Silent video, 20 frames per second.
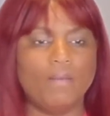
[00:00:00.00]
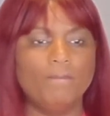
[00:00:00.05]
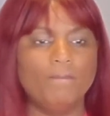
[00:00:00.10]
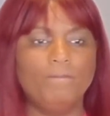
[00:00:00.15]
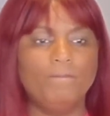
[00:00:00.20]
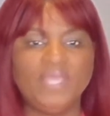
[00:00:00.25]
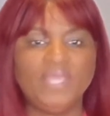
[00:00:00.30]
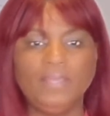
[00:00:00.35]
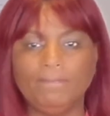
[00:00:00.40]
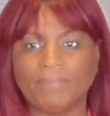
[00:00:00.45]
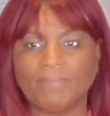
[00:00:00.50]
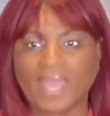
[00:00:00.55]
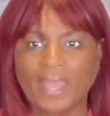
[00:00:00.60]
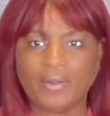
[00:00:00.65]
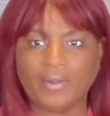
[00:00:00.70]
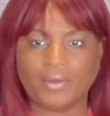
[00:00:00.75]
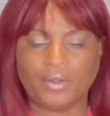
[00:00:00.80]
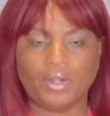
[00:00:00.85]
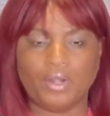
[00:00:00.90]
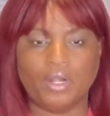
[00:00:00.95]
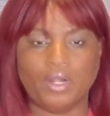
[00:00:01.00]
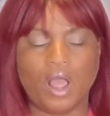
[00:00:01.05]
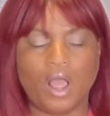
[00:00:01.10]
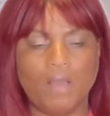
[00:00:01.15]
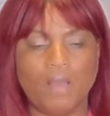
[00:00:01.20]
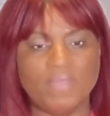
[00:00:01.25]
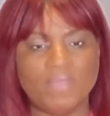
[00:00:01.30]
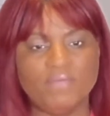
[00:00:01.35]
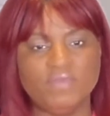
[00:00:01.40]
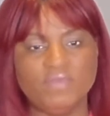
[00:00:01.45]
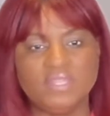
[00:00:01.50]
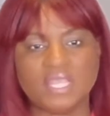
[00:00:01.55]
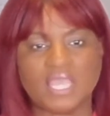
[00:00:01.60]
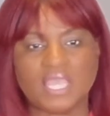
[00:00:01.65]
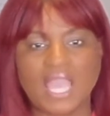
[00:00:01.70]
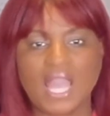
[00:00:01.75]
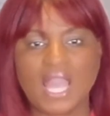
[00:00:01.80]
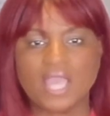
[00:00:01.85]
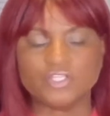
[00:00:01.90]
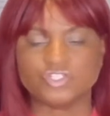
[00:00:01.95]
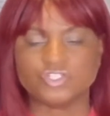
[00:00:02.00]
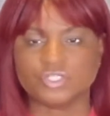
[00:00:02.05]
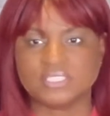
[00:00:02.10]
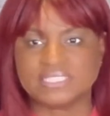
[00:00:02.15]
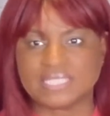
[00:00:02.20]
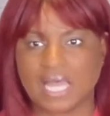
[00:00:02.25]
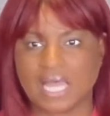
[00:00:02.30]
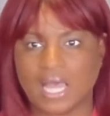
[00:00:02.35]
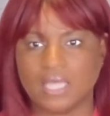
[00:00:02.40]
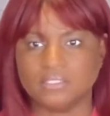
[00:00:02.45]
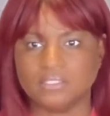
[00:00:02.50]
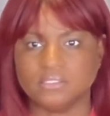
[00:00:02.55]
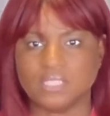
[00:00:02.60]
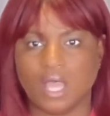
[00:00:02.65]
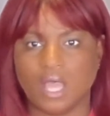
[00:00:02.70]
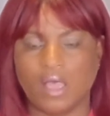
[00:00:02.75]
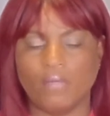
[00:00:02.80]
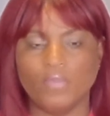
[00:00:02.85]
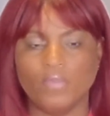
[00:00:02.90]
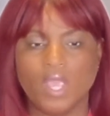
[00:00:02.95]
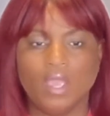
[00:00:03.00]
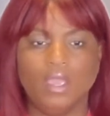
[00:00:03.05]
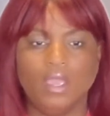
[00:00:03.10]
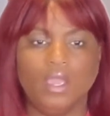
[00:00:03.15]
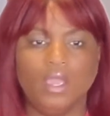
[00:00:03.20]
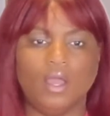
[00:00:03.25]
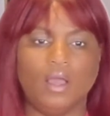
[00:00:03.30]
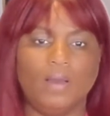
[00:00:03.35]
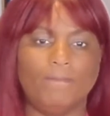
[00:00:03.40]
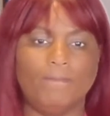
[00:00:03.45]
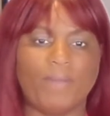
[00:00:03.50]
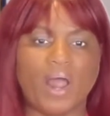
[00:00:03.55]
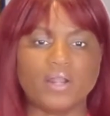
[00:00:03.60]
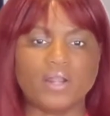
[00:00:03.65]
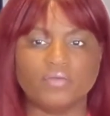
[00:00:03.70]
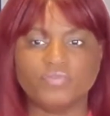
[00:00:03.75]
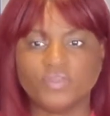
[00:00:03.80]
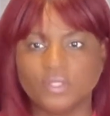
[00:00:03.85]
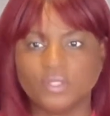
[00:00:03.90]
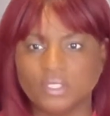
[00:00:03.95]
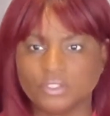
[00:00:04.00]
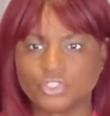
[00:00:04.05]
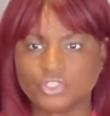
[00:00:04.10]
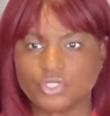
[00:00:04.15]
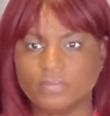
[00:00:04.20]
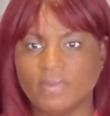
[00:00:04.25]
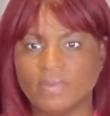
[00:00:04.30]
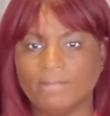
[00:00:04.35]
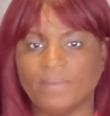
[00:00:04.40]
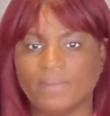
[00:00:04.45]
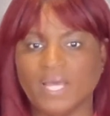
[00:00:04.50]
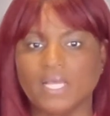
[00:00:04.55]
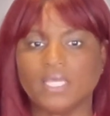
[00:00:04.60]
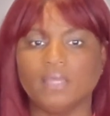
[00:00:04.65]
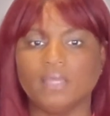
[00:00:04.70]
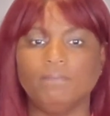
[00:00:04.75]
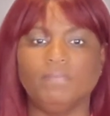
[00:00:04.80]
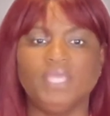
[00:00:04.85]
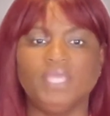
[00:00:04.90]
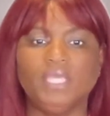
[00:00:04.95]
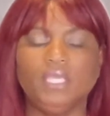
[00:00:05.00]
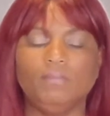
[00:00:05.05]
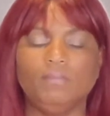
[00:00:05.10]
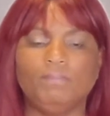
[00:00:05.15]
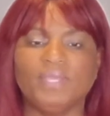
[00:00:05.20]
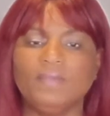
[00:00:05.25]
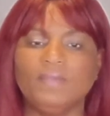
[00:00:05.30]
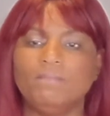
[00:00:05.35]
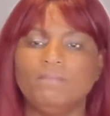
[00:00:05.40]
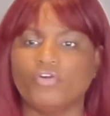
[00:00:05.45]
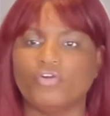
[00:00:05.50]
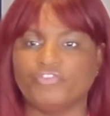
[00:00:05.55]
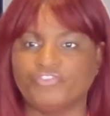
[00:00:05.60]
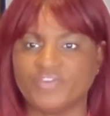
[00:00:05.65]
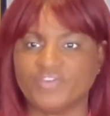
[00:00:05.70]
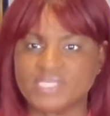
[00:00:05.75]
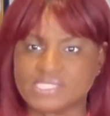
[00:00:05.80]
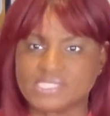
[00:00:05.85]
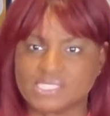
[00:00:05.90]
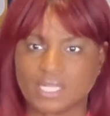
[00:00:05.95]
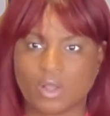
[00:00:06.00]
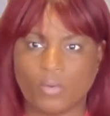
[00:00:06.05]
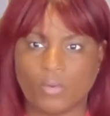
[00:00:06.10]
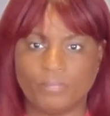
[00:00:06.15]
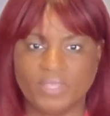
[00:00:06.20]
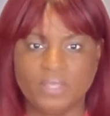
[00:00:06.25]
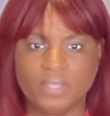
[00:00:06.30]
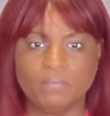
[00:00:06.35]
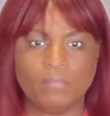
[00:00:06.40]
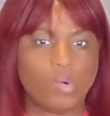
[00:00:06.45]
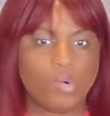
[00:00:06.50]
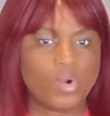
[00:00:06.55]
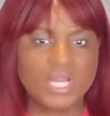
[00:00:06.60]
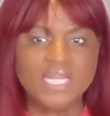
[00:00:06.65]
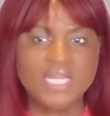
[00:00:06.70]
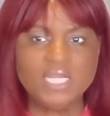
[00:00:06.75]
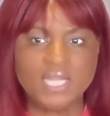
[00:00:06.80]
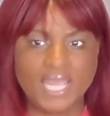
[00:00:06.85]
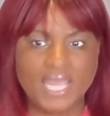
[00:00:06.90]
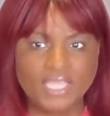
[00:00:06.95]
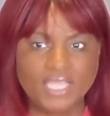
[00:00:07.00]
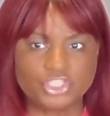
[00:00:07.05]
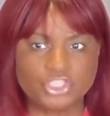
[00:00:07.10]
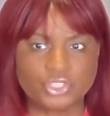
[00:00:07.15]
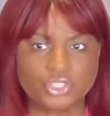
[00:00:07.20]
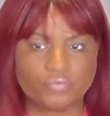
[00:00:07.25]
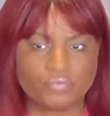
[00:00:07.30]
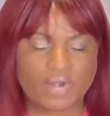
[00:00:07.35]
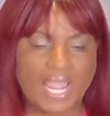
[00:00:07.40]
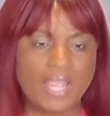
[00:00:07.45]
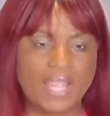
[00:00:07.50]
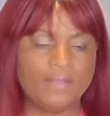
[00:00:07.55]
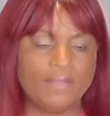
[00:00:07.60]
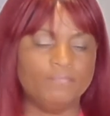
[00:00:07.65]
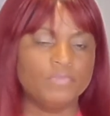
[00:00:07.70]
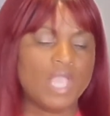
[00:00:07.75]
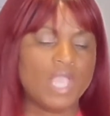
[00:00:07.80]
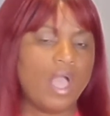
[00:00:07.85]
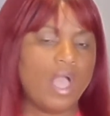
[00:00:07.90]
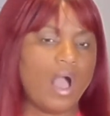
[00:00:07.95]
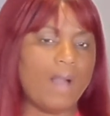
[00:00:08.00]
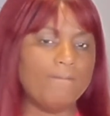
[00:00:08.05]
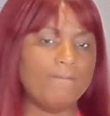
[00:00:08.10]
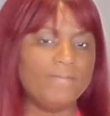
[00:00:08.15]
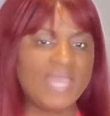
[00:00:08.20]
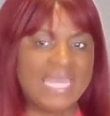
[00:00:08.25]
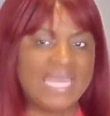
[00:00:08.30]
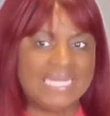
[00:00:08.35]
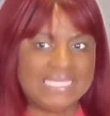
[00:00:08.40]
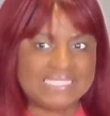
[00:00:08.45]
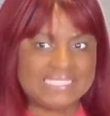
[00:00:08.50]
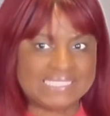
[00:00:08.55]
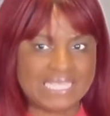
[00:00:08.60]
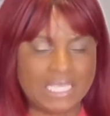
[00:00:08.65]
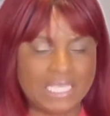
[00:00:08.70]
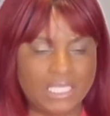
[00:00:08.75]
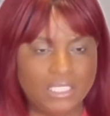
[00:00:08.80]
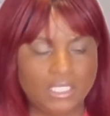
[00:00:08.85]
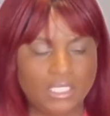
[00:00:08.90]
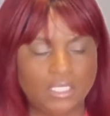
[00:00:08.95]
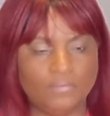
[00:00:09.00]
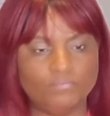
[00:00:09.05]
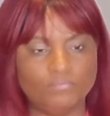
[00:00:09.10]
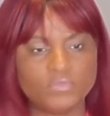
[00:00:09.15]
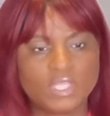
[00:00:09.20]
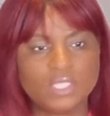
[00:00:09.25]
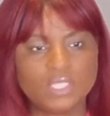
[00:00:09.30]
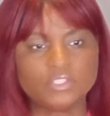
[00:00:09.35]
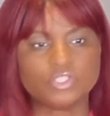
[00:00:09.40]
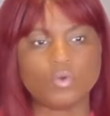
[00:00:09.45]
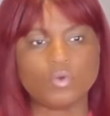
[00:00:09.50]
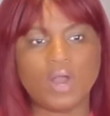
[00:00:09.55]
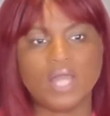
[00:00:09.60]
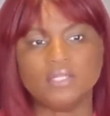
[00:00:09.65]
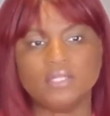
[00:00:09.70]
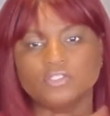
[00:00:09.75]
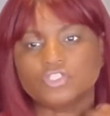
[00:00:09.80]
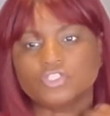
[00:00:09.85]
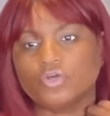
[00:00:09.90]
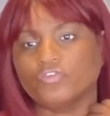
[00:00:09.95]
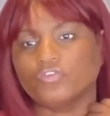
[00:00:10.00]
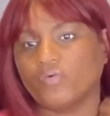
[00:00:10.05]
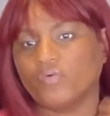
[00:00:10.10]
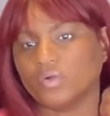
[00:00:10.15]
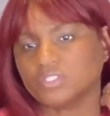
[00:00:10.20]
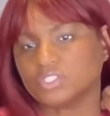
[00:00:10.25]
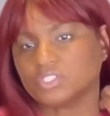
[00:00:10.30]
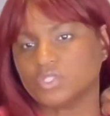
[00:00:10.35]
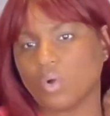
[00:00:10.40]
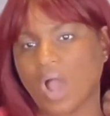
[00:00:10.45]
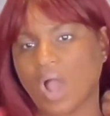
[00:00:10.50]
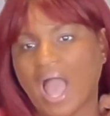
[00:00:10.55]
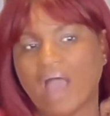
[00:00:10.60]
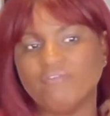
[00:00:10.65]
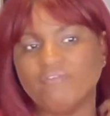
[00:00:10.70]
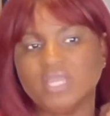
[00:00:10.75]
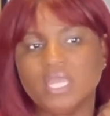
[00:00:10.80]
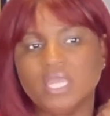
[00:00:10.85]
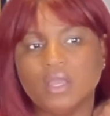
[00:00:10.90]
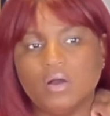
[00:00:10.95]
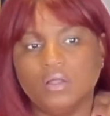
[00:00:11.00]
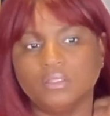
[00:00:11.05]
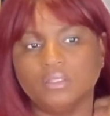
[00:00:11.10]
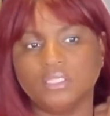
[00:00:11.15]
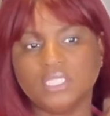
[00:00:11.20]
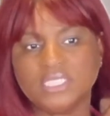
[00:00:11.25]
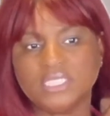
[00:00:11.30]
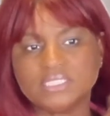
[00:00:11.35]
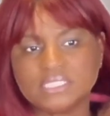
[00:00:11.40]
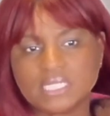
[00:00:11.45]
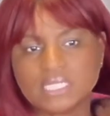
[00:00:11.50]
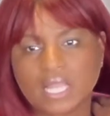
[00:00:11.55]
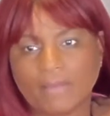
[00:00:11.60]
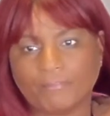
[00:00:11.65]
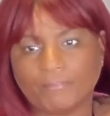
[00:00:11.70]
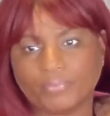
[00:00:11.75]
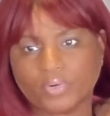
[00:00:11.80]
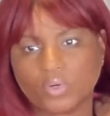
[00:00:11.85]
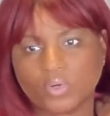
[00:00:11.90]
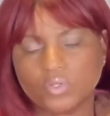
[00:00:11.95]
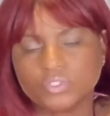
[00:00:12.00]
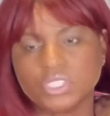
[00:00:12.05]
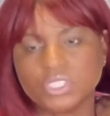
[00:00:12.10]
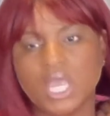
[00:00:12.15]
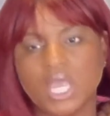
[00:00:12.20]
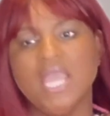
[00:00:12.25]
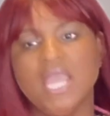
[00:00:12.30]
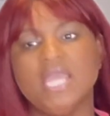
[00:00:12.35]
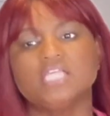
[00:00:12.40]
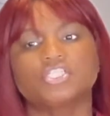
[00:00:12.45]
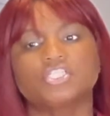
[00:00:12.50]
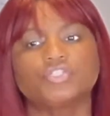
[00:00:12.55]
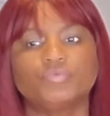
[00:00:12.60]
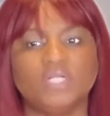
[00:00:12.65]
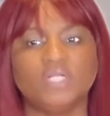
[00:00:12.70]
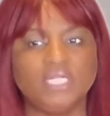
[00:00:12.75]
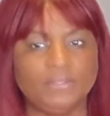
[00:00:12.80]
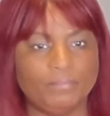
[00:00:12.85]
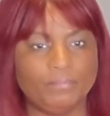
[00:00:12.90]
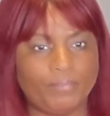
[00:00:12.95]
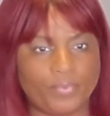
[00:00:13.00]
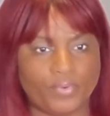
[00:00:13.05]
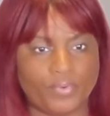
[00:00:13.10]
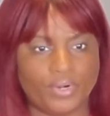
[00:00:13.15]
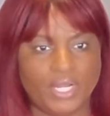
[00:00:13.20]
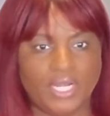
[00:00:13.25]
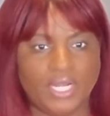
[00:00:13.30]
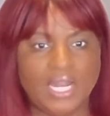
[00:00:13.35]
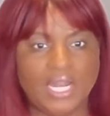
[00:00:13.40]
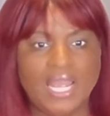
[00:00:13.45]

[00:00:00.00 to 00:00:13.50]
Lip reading: be better. Maybe they can exercise. Part of the treatment plan can be being more physical, being more in nature, right? Meditating, and so on and so forth. So having a holistic approach is really important,